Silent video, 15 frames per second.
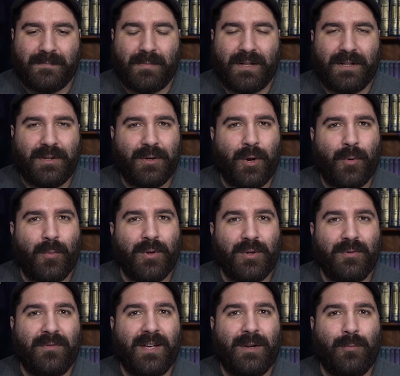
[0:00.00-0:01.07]
but when
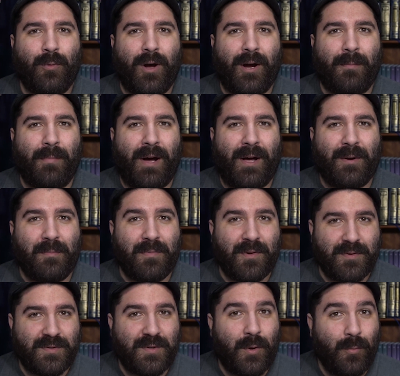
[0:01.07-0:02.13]
you've hit rock bottom,
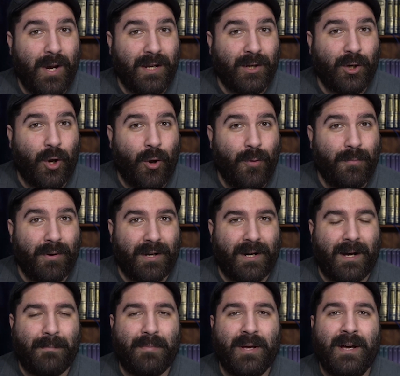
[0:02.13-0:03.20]
there's no way to go but
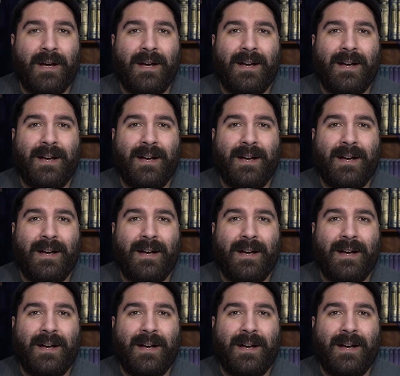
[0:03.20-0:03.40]
up.